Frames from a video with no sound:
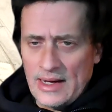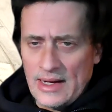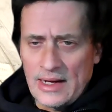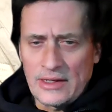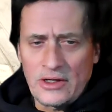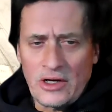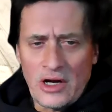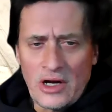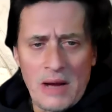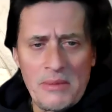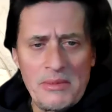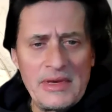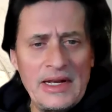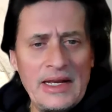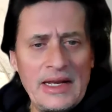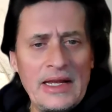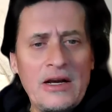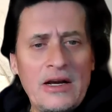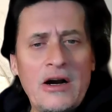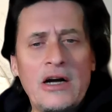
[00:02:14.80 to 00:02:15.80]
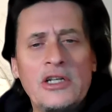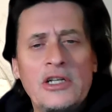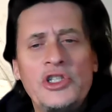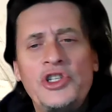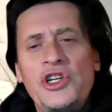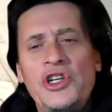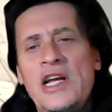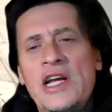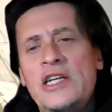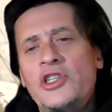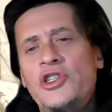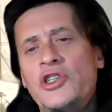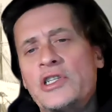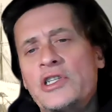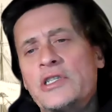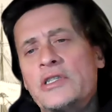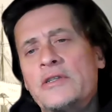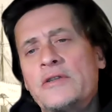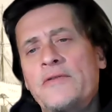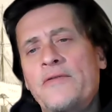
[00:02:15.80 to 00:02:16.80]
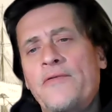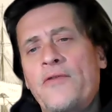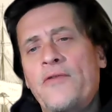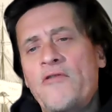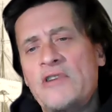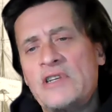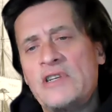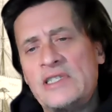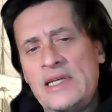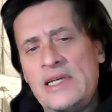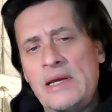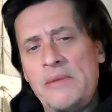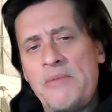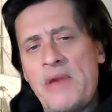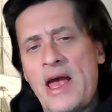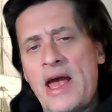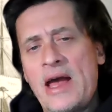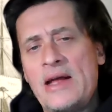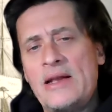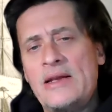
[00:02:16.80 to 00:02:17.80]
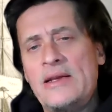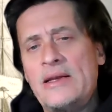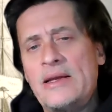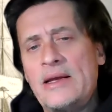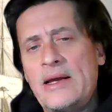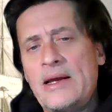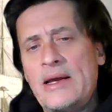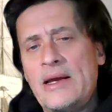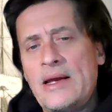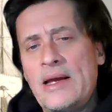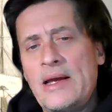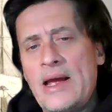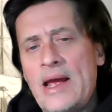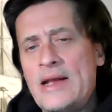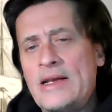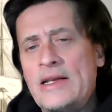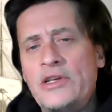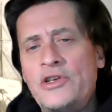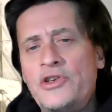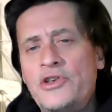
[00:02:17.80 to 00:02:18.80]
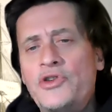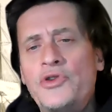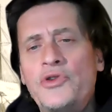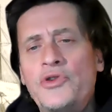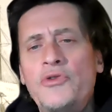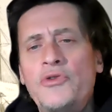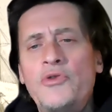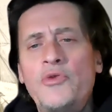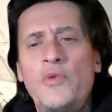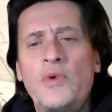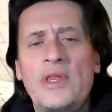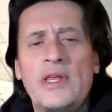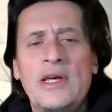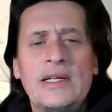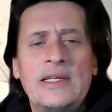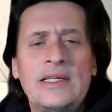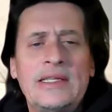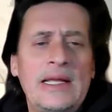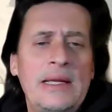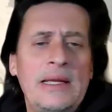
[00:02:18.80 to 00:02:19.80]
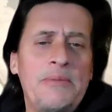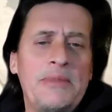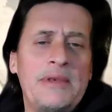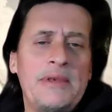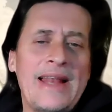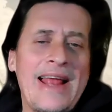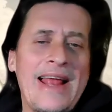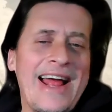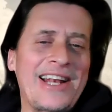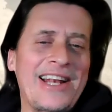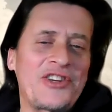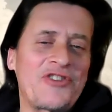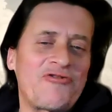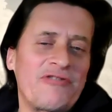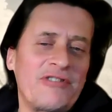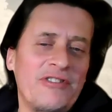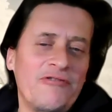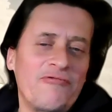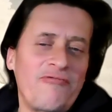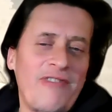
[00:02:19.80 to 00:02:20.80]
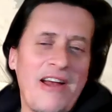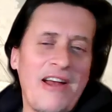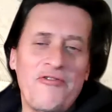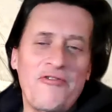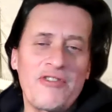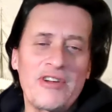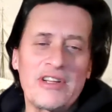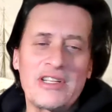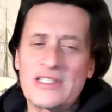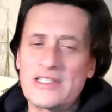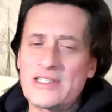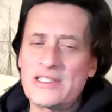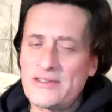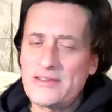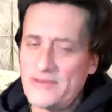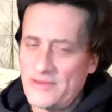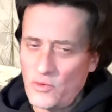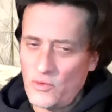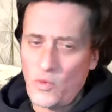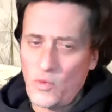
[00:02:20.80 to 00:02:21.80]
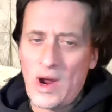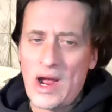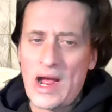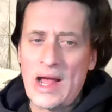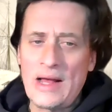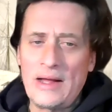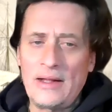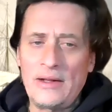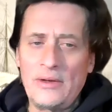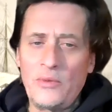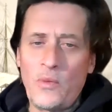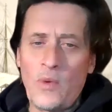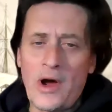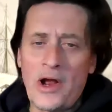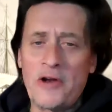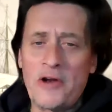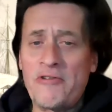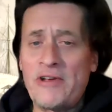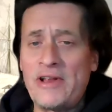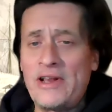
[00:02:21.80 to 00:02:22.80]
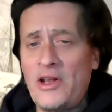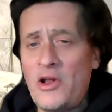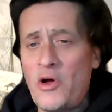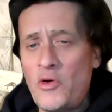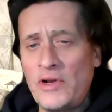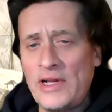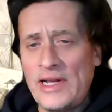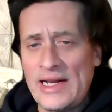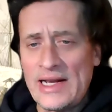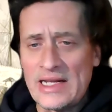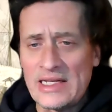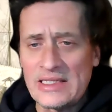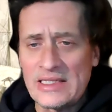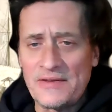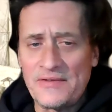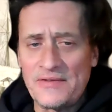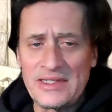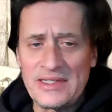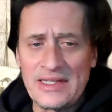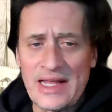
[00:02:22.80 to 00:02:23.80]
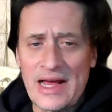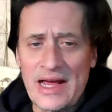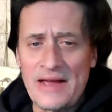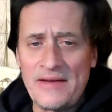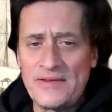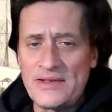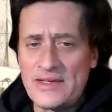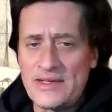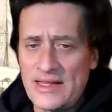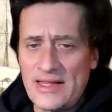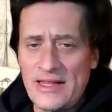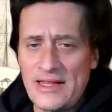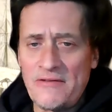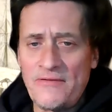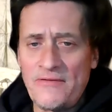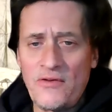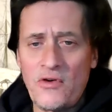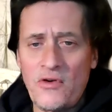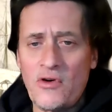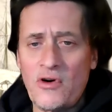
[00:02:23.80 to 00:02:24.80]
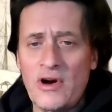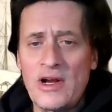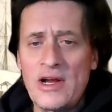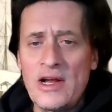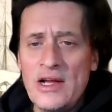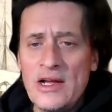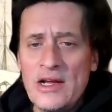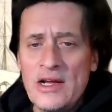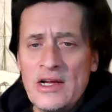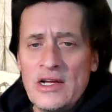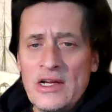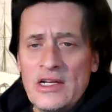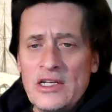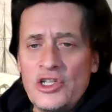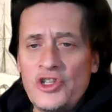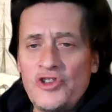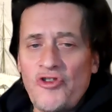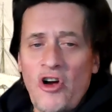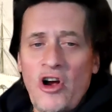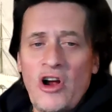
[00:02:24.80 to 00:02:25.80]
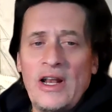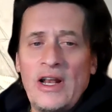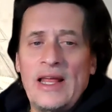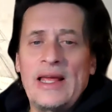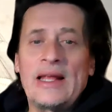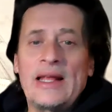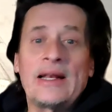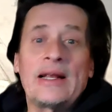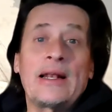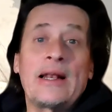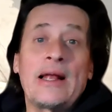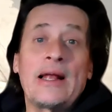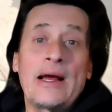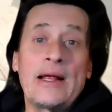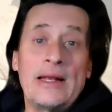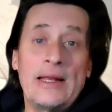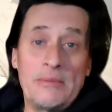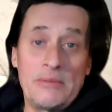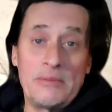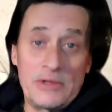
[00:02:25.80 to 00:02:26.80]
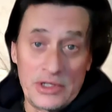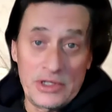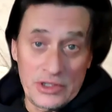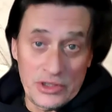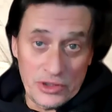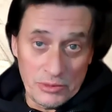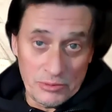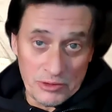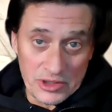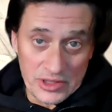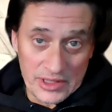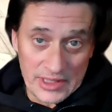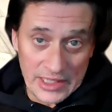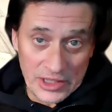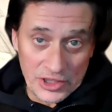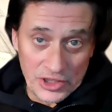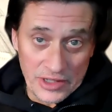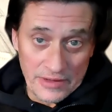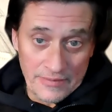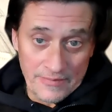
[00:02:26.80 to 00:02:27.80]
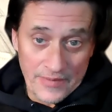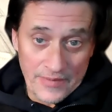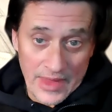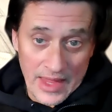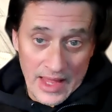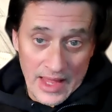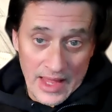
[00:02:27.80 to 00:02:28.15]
Uncommonly conscientious for a seaman, and endued with a deep natural reverence, the wild, watery loneliness of his life did therefore strongly incline him to superstition,